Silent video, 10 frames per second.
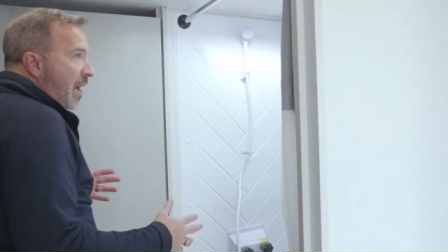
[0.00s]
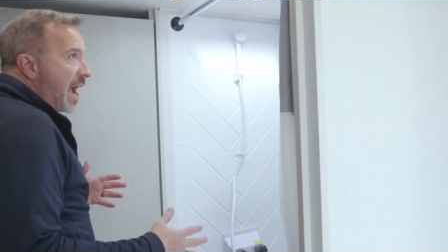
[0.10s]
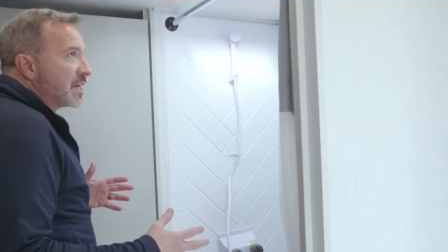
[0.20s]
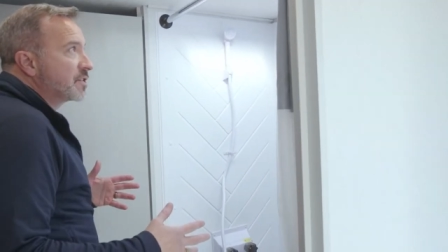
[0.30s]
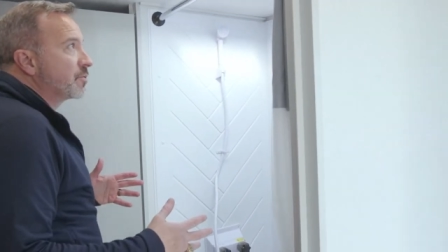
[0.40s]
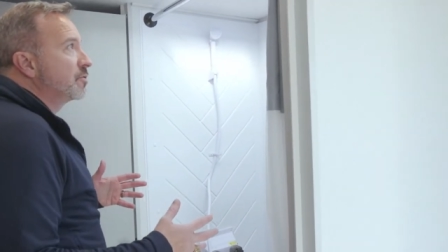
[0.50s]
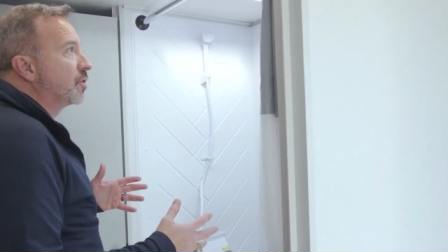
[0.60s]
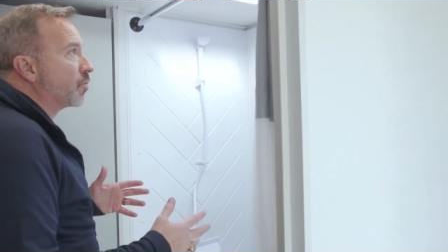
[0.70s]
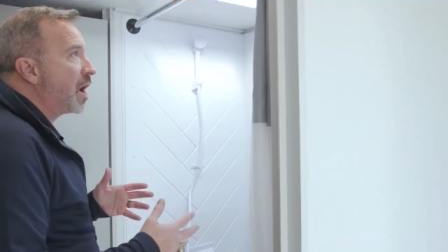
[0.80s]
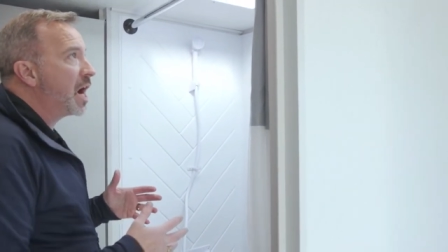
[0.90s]
pass-through
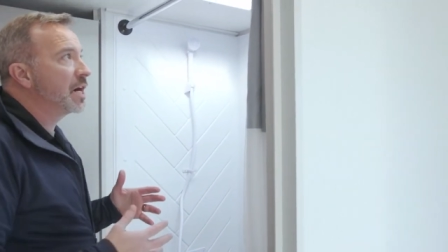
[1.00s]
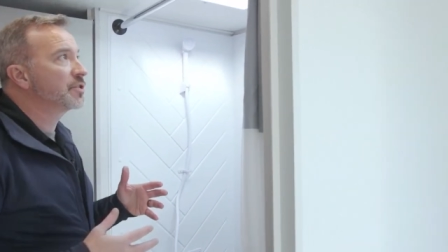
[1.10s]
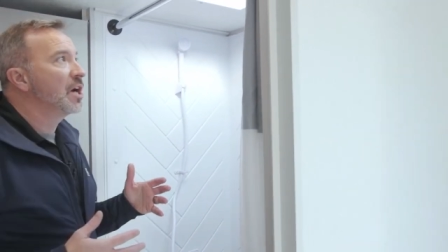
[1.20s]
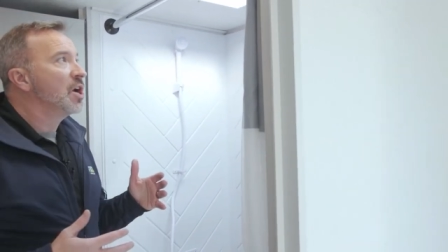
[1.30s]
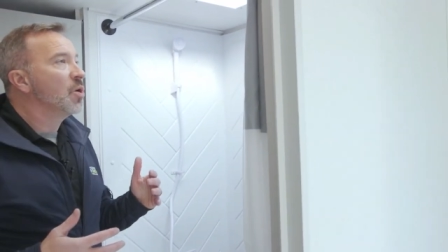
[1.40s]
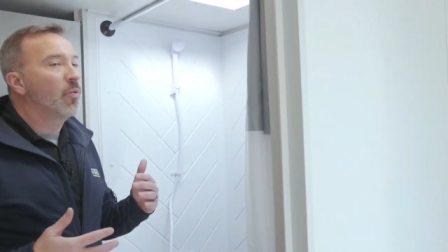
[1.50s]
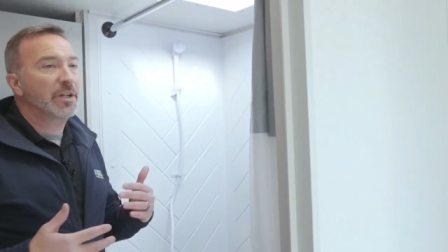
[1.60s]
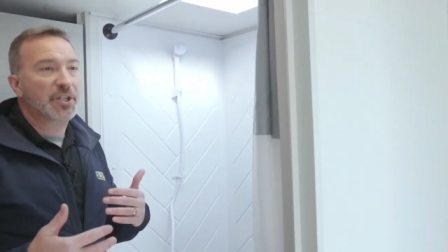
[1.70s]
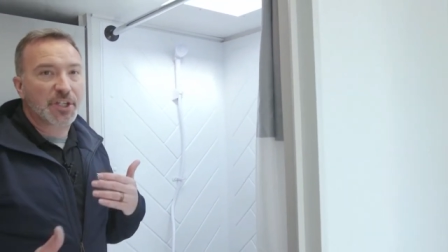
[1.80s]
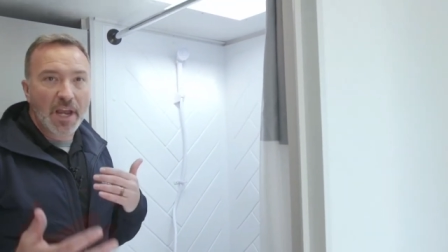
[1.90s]
garage
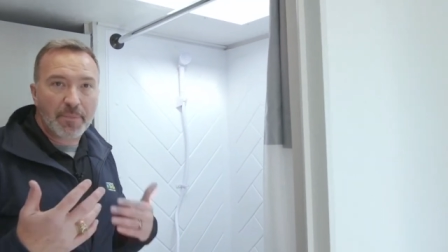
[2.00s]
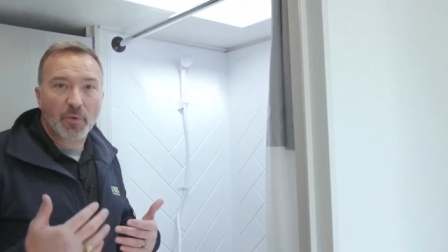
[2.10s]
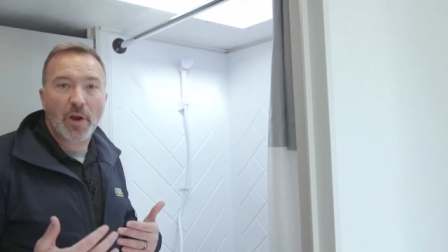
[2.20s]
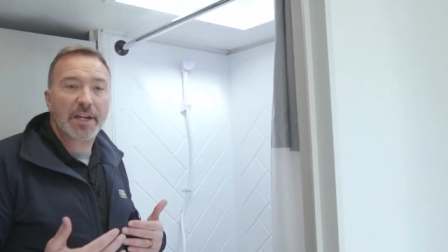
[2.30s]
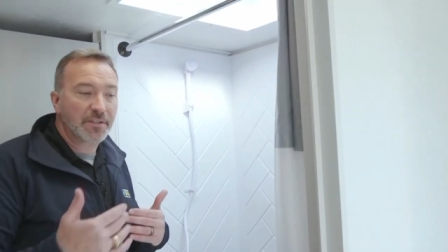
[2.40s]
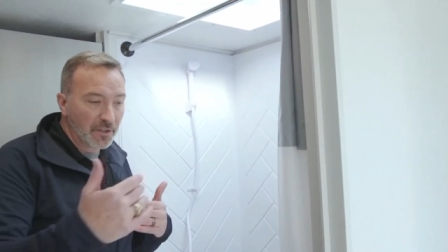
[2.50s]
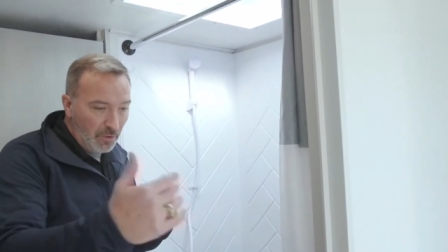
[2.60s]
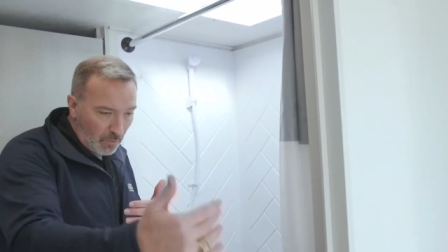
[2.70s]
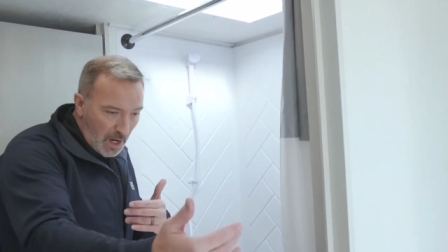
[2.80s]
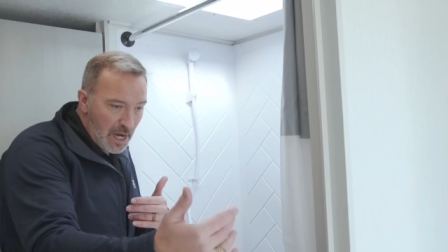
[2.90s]
which separates the
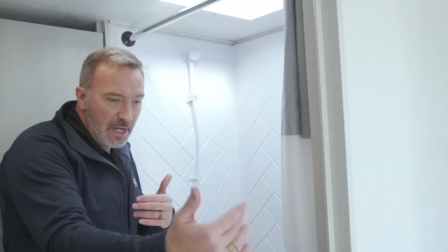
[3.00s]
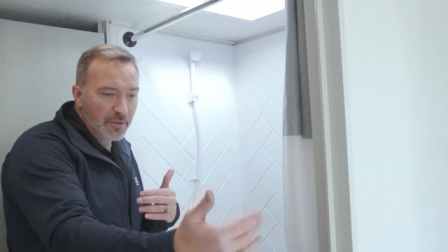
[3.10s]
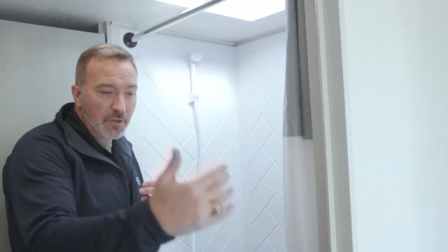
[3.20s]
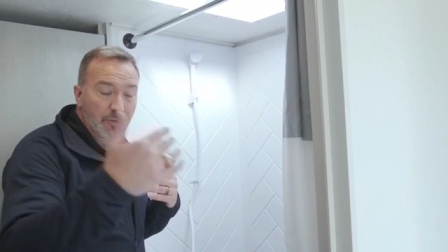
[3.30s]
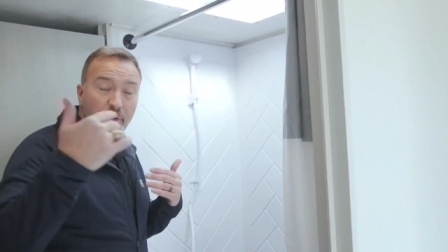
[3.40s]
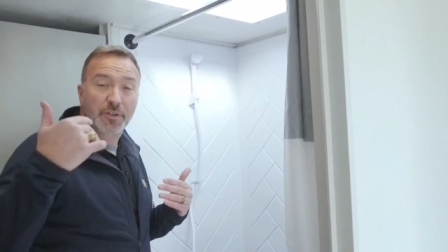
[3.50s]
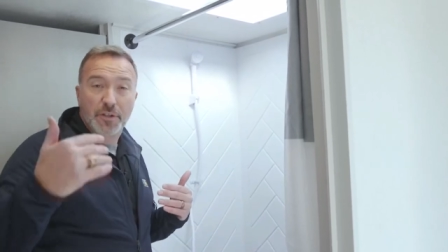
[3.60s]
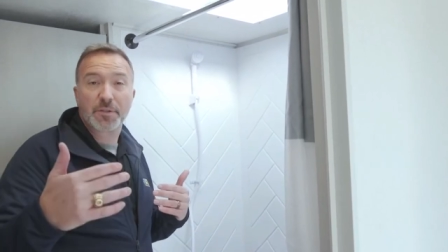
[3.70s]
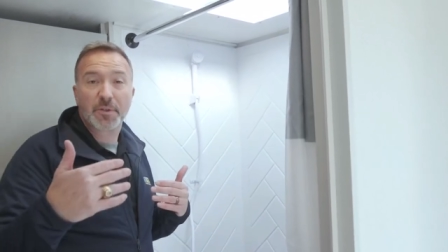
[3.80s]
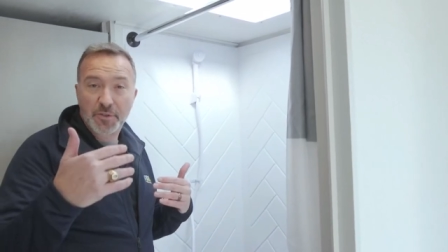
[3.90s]
garage or tr
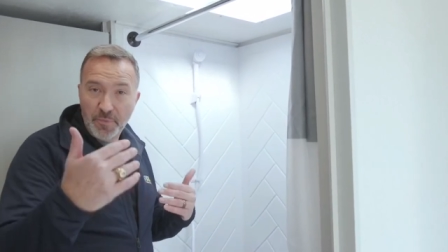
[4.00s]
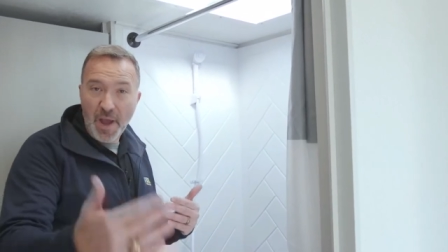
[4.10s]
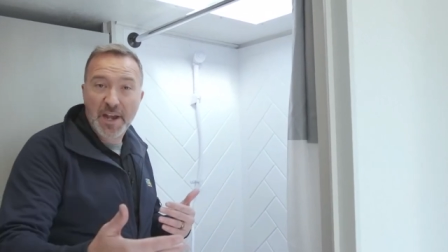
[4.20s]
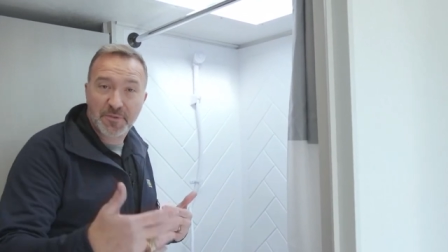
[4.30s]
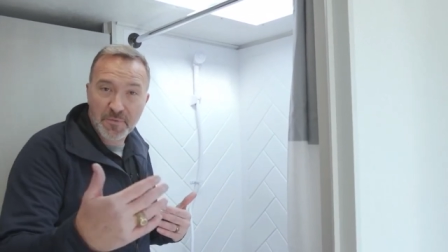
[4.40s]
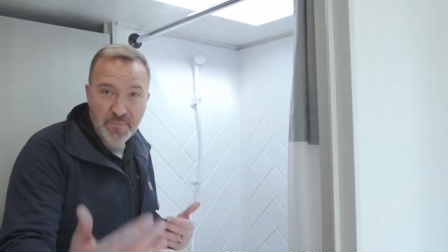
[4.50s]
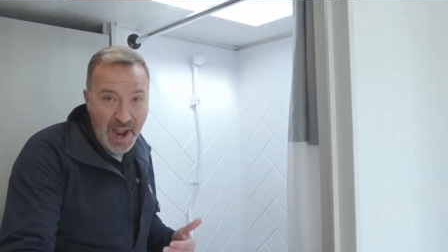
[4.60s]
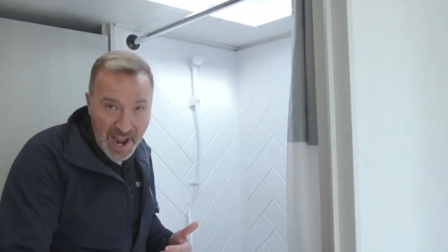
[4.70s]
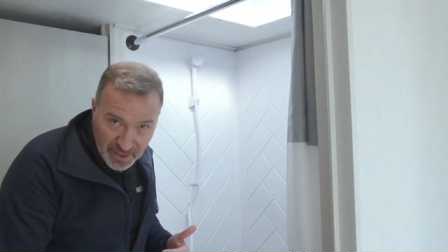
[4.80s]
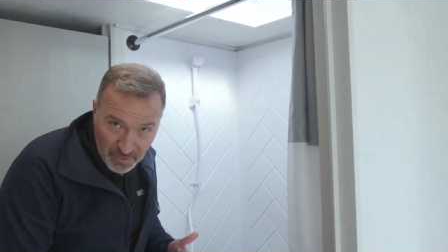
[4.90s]
excuse me a true pass-through
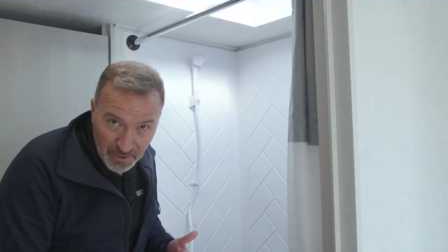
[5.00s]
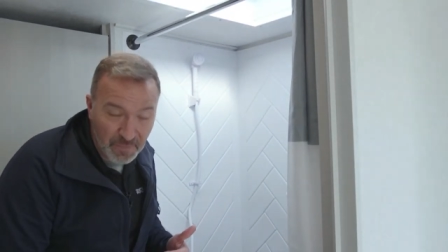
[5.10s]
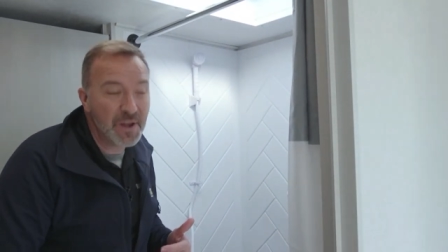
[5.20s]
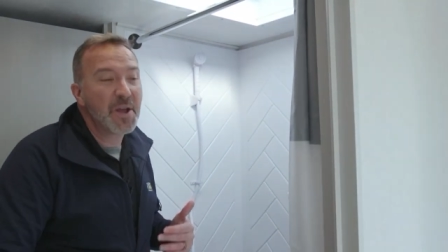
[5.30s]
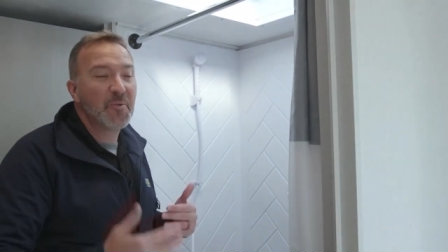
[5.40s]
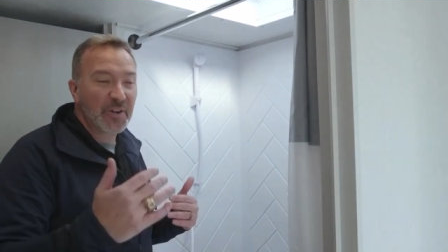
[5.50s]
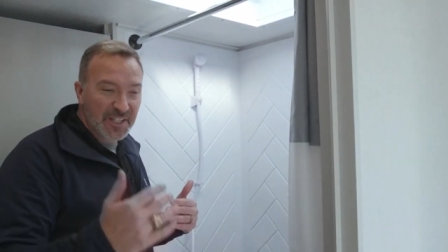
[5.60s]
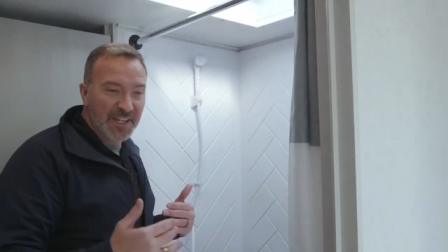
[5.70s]
bathroom which